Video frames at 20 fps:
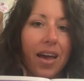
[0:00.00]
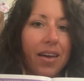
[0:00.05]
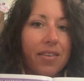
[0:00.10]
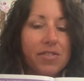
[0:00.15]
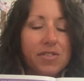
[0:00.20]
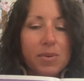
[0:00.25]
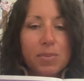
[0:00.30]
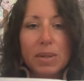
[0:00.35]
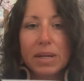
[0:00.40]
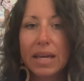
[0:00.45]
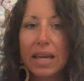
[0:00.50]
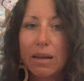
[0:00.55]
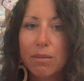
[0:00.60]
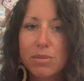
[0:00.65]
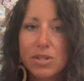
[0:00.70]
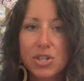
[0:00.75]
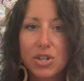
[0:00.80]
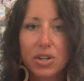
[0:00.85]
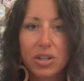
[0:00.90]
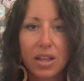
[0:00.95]
someone came
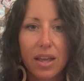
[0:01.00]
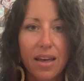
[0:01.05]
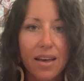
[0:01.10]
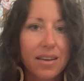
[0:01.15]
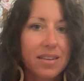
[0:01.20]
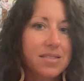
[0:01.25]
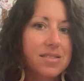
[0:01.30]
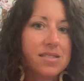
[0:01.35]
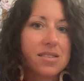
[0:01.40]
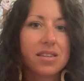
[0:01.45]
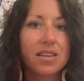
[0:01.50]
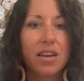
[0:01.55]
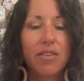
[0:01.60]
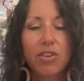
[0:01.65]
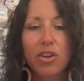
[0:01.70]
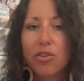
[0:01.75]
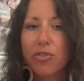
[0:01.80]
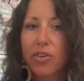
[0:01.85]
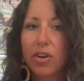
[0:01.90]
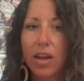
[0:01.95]
to your class, if
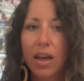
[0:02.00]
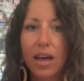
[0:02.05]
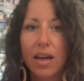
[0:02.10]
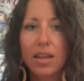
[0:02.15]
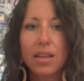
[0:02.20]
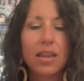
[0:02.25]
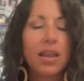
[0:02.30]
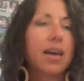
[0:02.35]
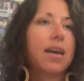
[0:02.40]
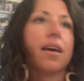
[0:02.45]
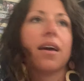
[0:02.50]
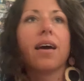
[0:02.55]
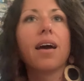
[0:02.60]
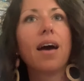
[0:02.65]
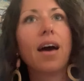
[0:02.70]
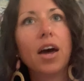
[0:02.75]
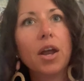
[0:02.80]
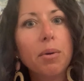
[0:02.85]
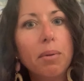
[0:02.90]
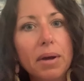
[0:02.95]
you forget, like,
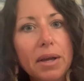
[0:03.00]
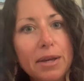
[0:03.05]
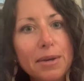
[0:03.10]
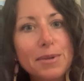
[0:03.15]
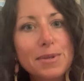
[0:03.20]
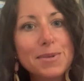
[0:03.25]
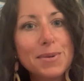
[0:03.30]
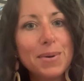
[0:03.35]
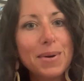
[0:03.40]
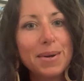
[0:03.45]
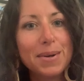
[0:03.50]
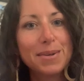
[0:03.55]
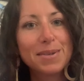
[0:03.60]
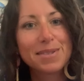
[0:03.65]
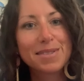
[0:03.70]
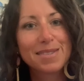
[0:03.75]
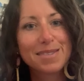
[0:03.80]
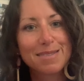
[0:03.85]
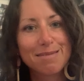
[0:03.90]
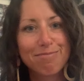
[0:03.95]
how do I use
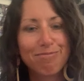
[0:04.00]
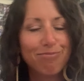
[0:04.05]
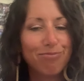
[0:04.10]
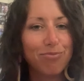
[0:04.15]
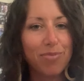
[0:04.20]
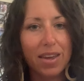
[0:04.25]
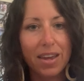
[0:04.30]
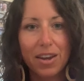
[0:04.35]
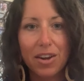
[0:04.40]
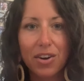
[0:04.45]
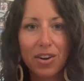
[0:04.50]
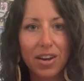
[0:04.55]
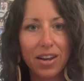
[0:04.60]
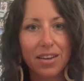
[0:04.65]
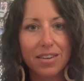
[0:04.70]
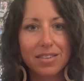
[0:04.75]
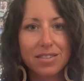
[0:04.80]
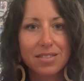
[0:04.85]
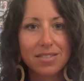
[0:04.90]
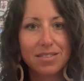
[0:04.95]
oils? Here it
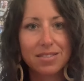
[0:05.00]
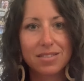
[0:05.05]
is,